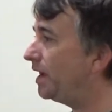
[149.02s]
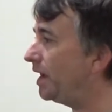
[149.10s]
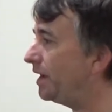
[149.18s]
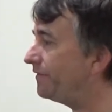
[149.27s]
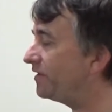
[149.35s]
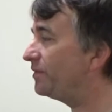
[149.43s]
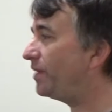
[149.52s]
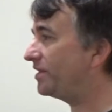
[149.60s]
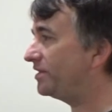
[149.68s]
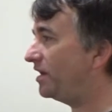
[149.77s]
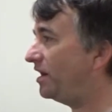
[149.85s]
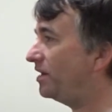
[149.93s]
If you live by
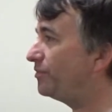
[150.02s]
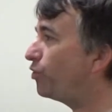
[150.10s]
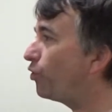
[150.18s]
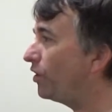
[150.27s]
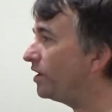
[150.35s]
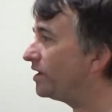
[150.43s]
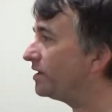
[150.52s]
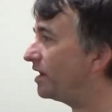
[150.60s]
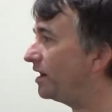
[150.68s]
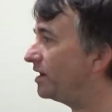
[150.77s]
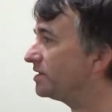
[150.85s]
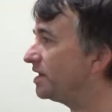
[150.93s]
the Naha port, you did
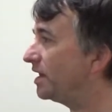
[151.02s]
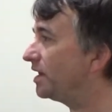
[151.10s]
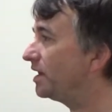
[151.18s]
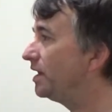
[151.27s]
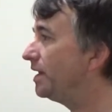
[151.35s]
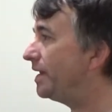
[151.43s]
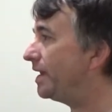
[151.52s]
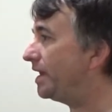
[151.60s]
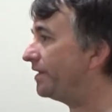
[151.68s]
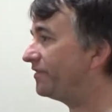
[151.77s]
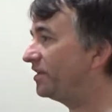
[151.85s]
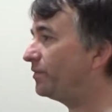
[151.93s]
Naha-te.
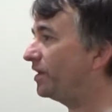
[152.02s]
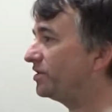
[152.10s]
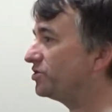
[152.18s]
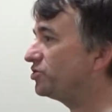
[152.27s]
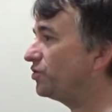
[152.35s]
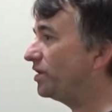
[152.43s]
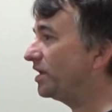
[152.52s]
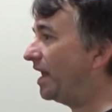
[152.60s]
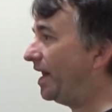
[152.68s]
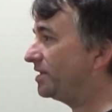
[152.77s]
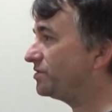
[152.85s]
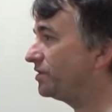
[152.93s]
If you live by the Shiri
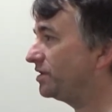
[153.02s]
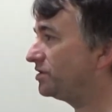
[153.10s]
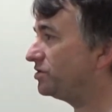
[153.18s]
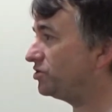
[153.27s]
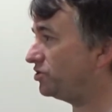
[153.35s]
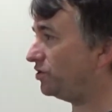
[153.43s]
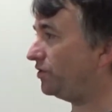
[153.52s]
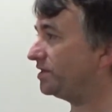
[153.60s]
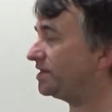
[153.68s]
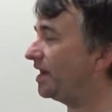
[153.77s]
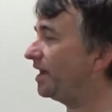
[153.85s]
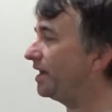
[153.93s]
castle, you did
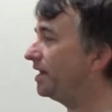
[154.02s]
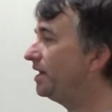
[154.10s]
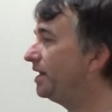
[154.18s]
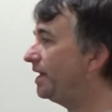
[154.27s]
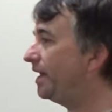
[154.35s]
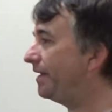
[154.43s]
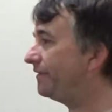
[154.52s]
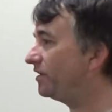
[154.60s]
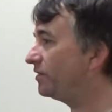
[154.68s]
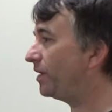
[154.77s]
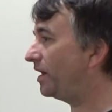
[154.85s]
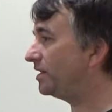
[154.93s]
Shiri-te. If you
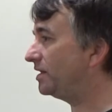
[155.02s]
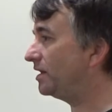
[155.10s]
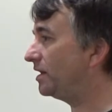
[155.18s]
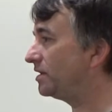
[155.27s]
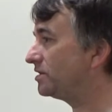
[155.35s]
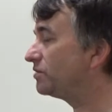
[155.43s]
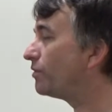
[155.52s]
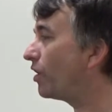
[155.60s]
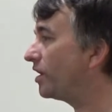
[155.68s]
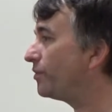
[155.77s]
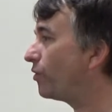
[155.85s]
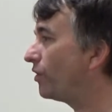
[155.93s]
live by the
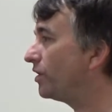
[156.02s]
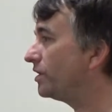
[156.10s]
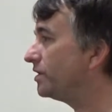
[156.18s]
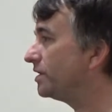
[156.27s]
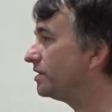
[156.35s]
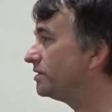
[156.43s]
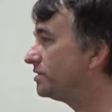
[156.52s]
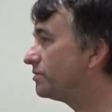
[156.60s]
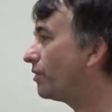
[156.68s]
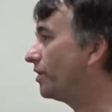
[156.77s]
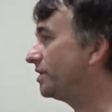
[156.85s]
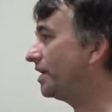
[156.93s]
Tamari port, you did
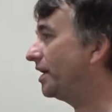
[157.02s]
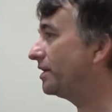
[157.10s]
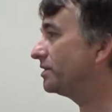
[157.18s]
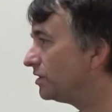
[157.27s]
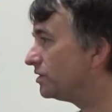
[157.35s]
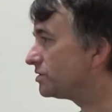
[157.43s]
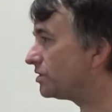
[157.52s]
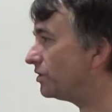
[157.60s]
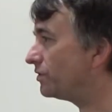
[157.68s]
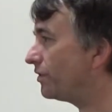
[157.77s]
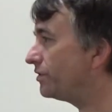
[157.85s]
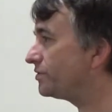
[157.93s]
Tamari-te.
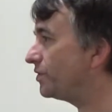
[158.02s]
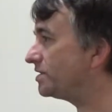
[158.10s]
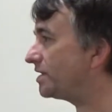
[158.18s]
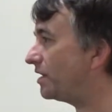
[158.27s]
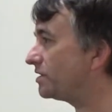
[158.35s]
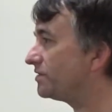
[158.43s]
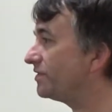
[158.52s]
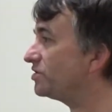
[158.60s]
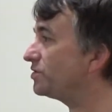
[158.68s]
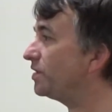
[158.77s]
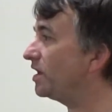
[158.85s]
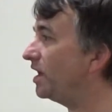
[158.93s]
So those three styles
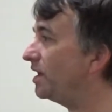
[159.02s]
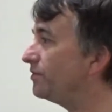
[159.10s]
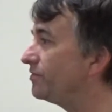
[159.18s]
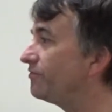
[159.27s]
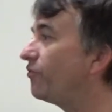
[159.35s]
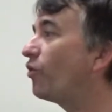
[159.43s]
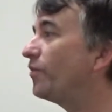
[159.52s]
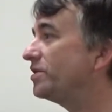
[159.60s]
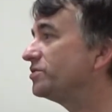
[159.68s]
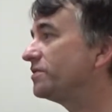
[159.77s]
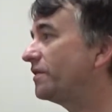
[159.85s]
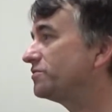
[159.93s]
eventually became four
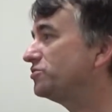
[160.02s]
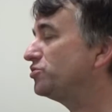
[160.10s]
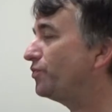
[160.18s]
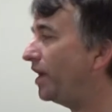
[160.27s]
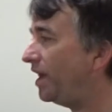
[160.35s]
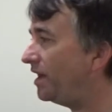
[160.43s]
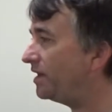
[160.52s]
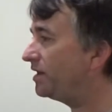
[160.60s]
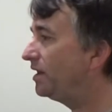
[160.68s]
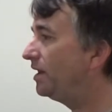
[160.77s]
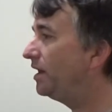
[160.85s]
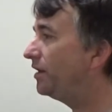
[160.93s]
major styles from Japan,
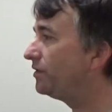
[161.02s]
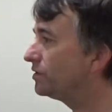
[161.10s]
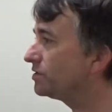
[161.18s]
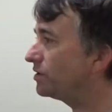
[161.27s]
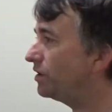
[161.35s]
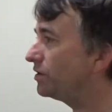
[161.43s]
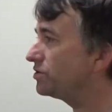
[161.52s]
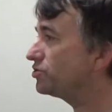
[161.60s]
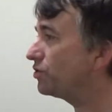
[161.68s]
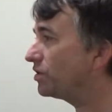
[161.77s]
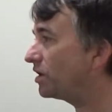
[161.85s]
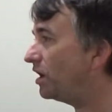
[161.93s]
and those are called
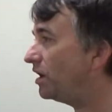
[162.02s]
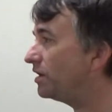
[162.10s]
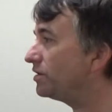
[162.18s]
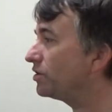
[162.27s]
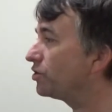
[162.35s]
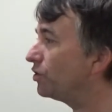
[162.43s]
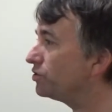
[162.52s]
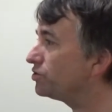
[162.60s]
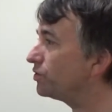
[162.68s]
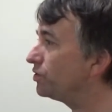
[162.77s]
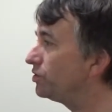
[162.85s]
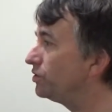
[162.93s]
Shotokan,
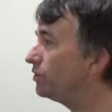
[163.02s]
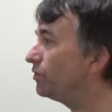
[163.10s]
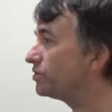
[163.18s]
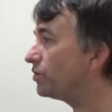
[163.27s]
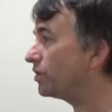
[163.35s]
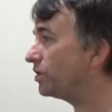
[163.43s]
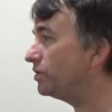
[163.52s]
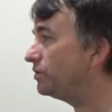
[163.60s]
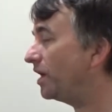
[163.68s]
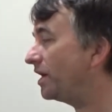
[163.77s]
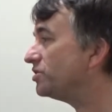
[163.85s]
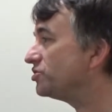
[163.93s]
Goju-ryu,
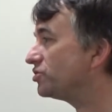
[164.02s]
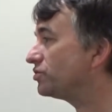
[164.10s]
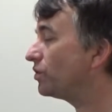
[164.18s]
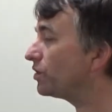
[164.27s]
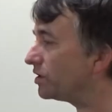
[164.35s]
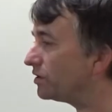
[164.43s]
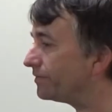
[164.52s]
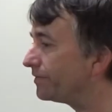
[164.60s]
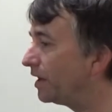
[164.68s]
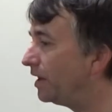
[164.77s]
Wadori-ryu, and Shitori-ryu.